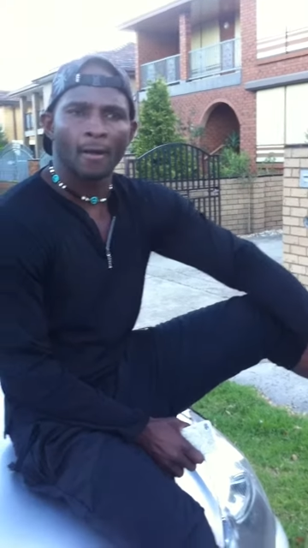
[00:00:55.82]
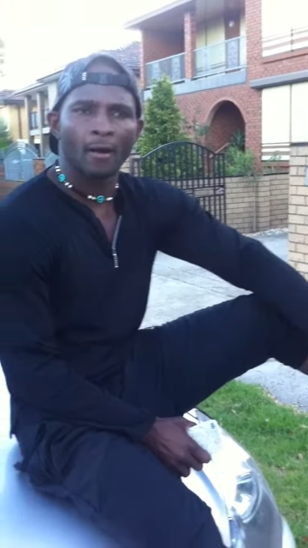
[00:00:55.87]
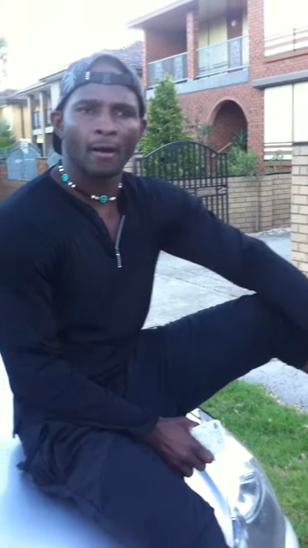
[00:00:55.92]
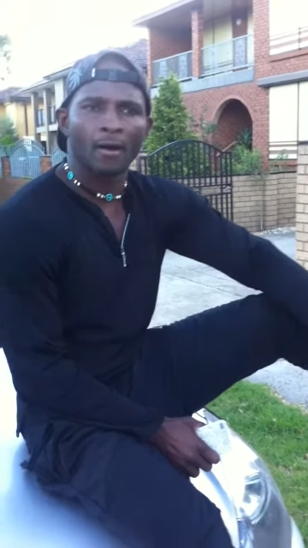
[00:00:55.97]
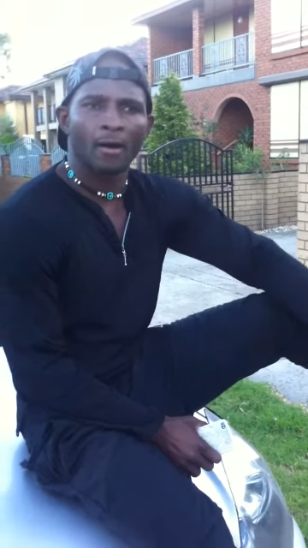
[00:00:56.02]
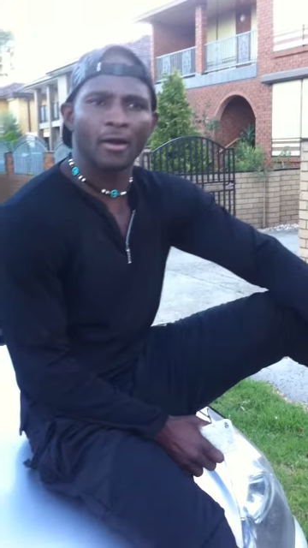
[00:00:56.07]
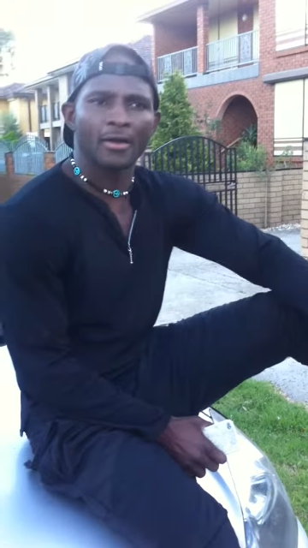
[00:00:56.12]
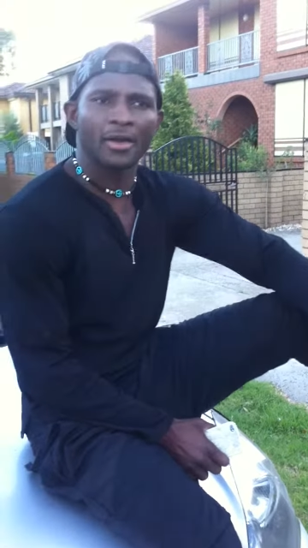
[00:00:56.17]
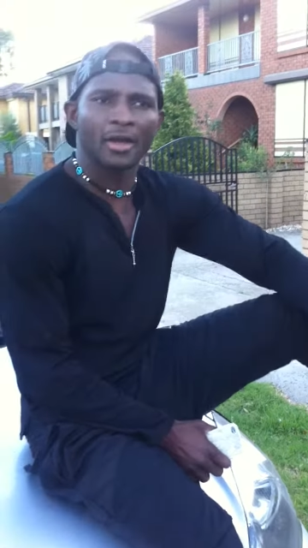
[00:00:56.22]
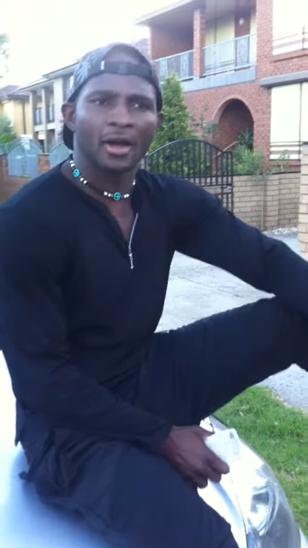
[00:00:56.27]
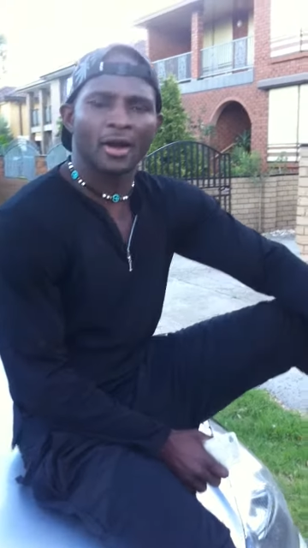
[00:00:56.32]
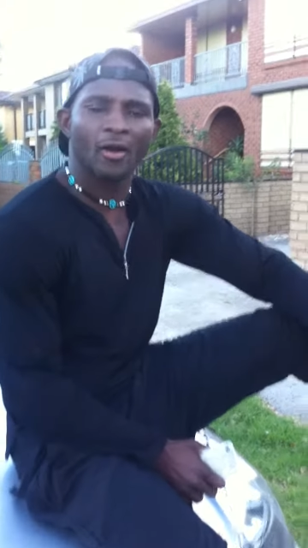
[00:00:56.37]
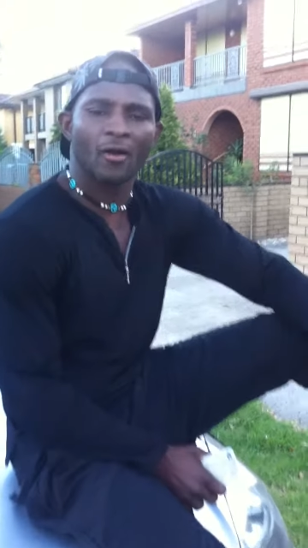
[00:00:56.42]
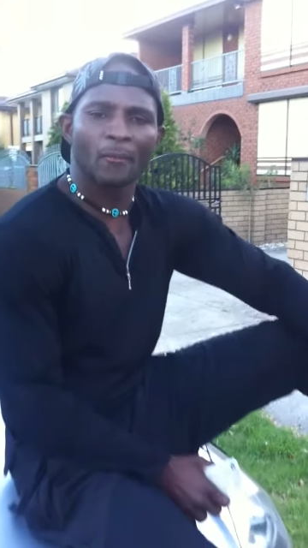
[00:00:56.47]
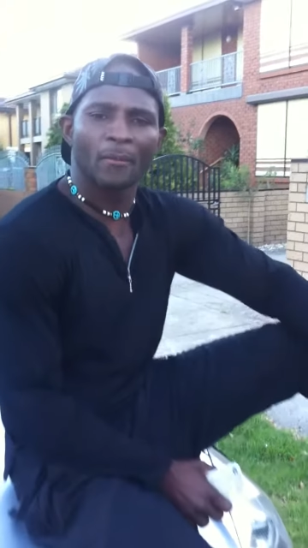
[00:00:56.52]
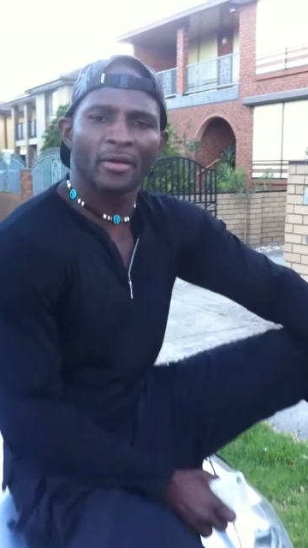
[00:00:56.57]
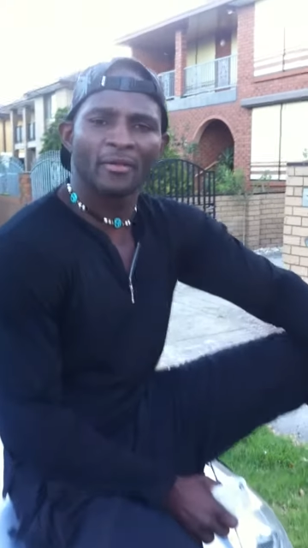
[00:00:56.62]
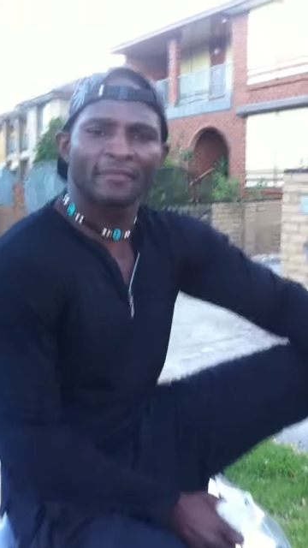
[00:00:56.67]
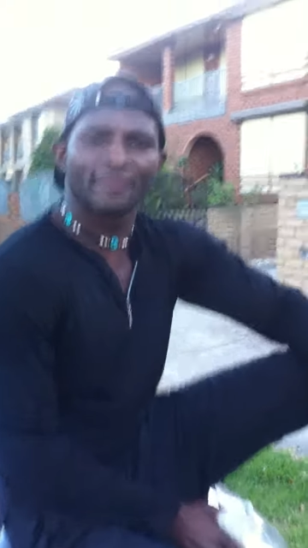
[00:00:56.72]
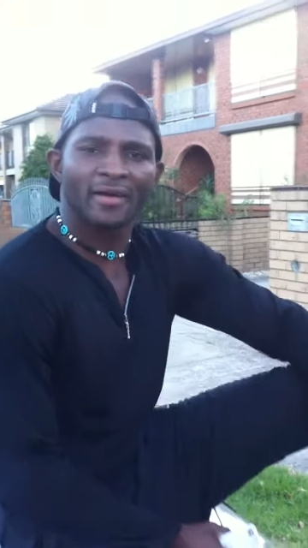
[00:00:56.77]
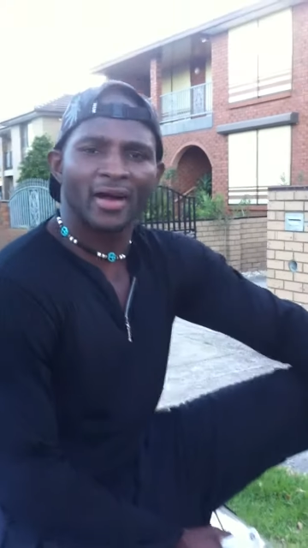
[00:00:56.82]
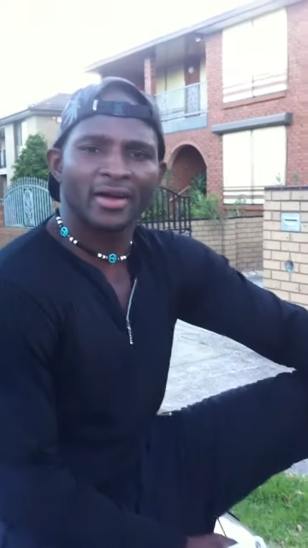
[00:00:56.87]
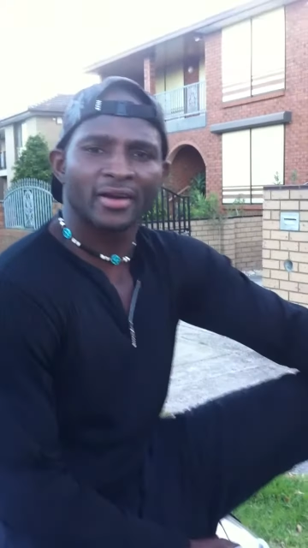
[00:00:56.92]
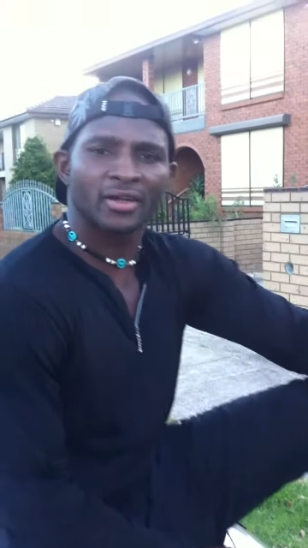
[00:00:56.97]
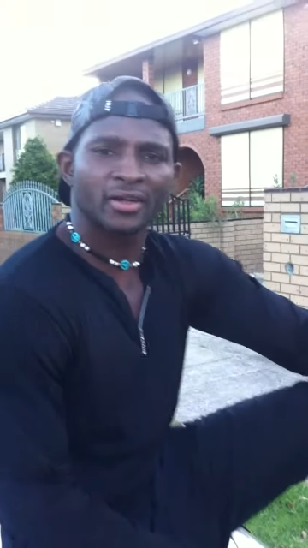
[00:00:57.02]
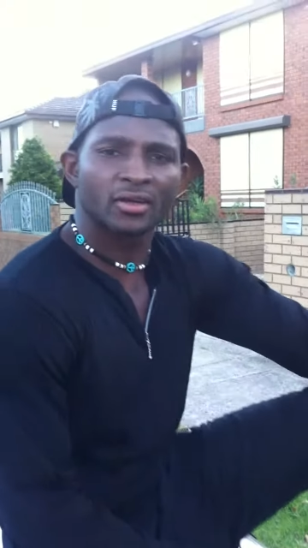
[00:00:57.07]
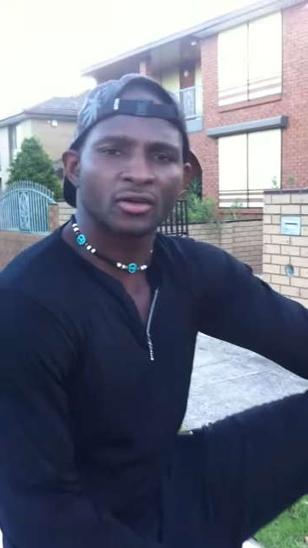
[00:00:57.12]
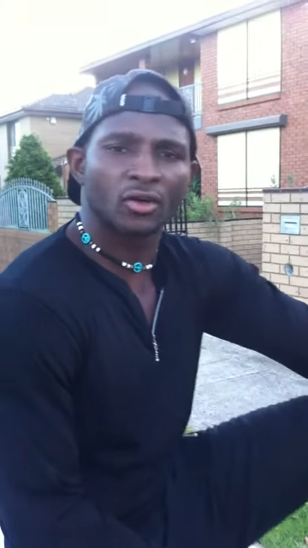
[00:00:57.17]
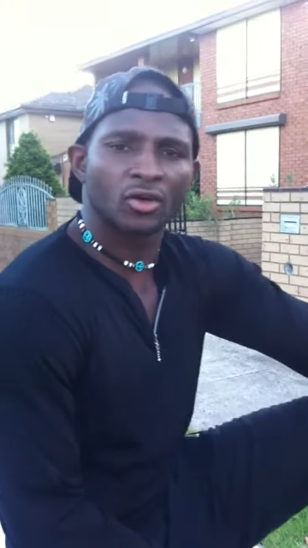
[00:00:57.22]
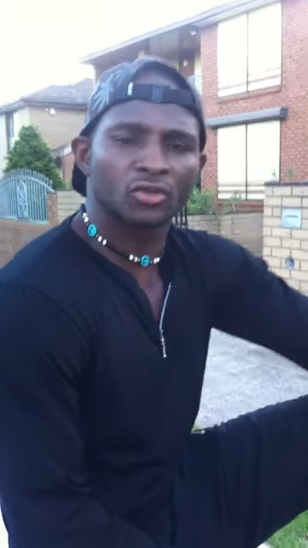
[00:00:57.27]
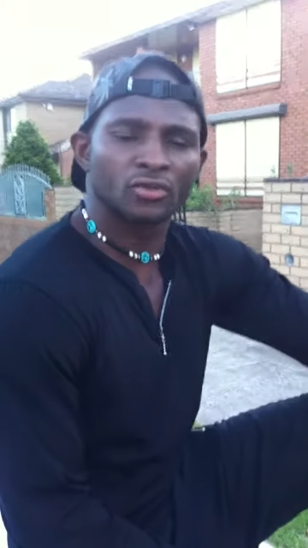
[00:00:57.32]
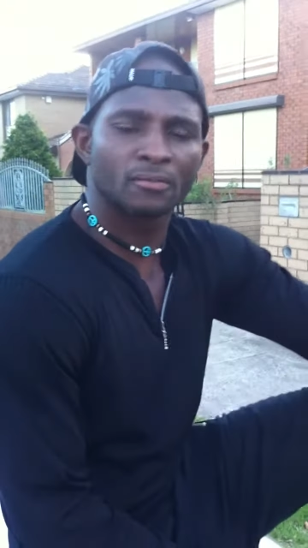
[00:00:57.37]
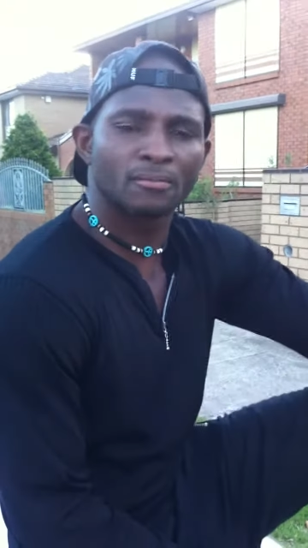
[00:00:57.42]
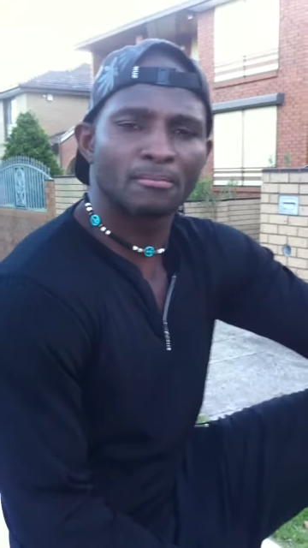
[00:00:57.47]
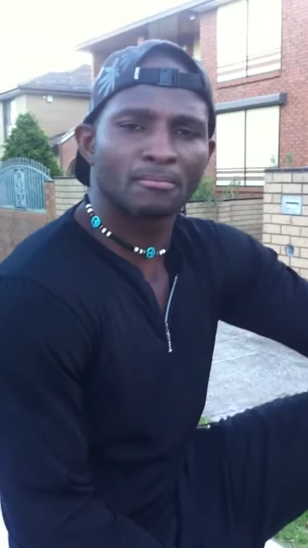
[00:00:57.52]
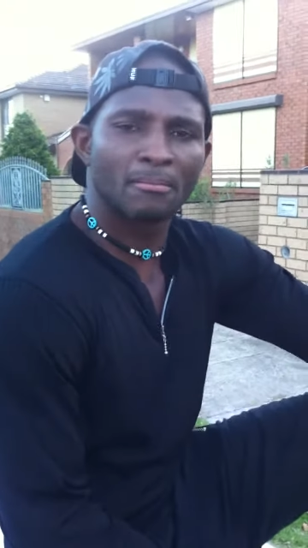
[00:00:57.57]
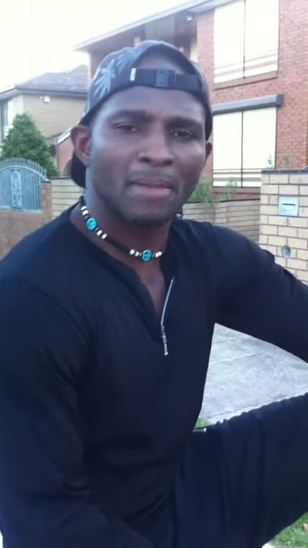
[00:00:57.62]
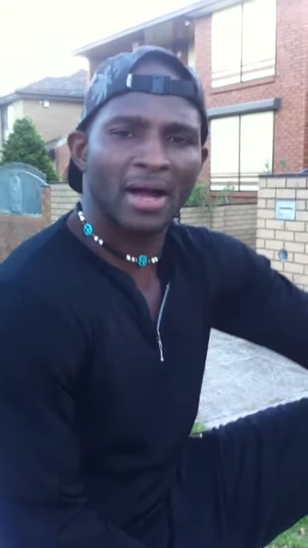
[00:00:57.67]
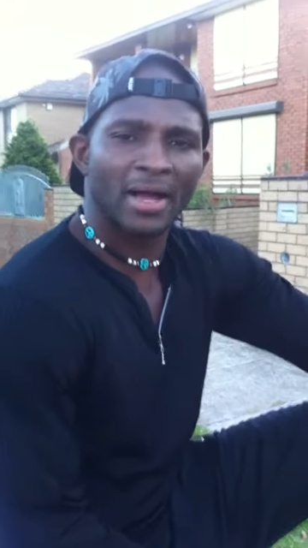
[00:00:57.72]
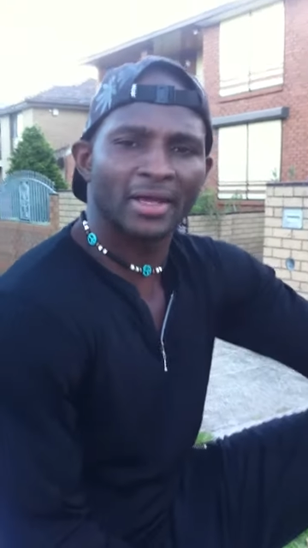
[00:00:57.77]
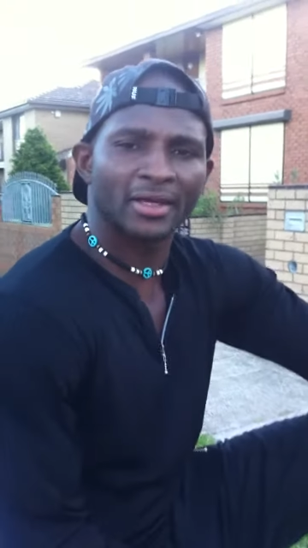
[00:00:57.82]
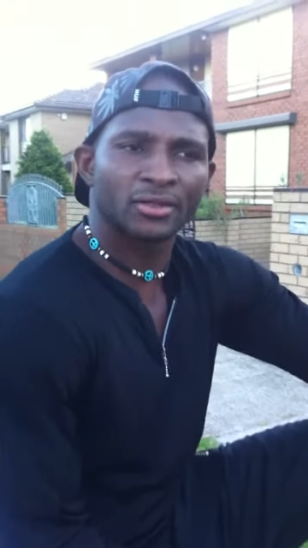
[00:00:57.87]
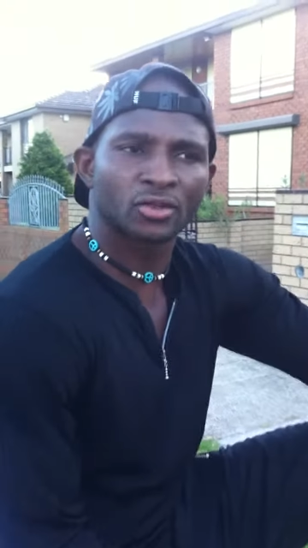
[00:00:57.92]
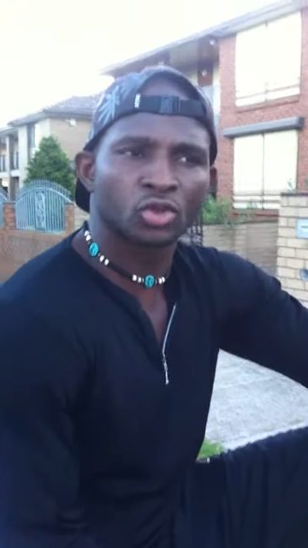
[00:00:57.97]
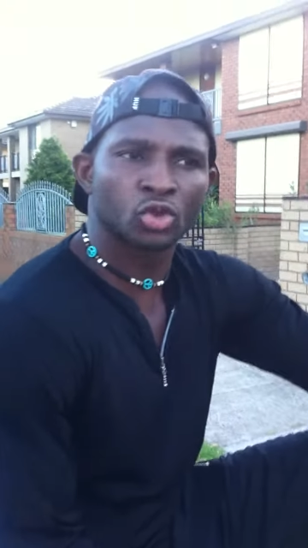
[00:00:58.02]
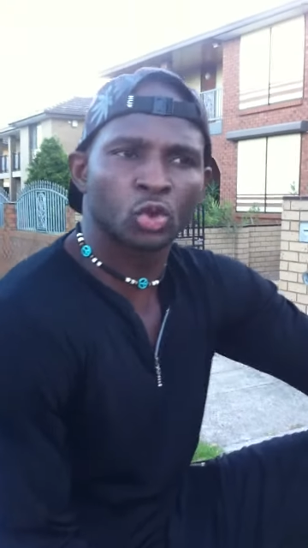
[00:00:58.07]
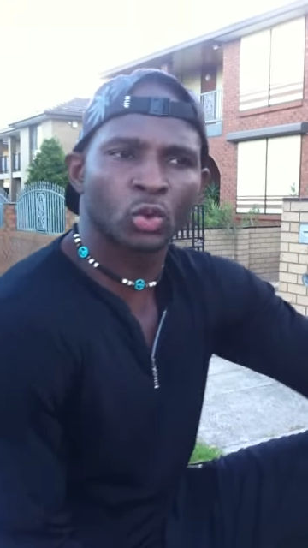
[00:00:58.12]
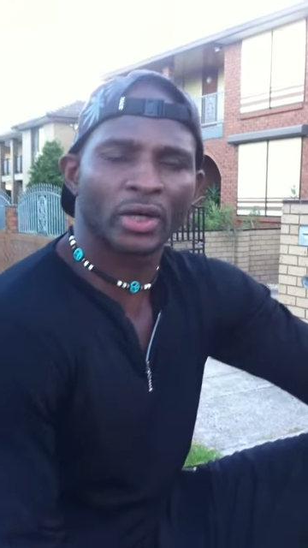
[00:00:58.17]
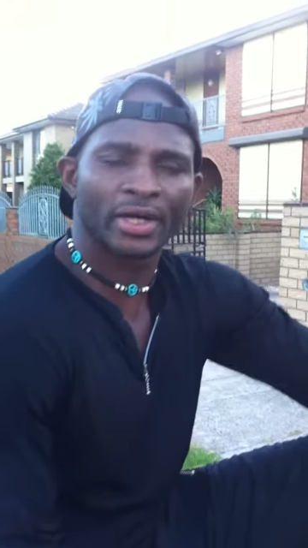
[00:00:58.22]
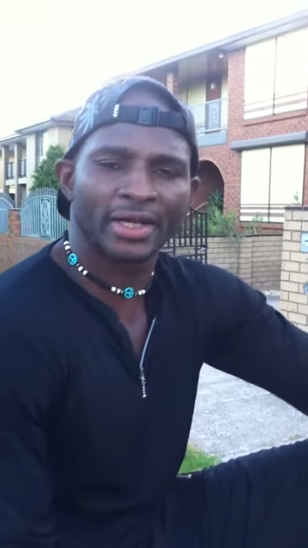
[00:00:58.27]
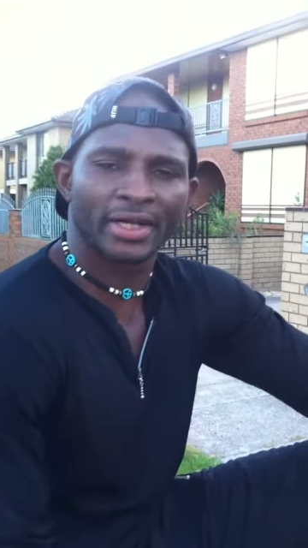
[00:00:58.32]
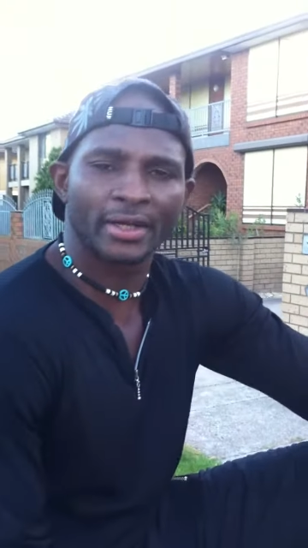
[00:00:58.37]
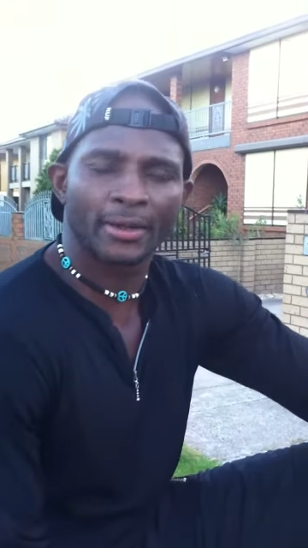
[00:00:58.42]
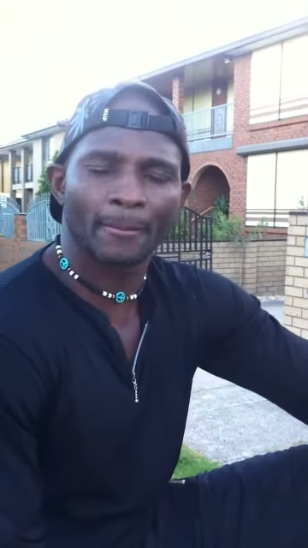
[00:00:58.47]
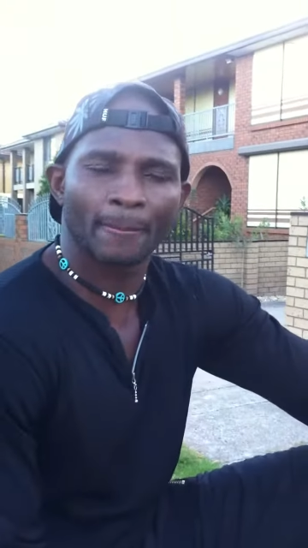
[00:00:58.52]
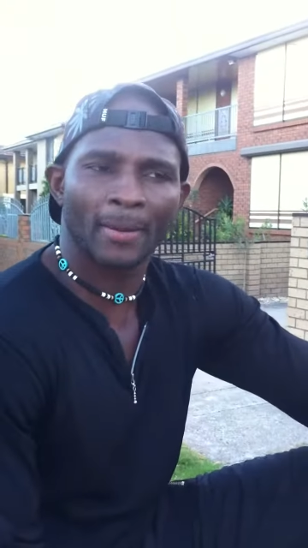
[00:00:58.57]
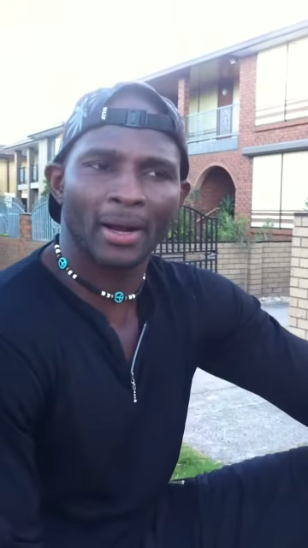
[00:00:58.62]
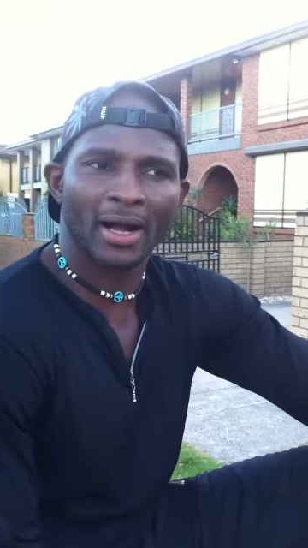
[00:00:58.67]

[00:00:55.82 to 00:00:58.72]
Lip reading: I'll be fighting on May 20,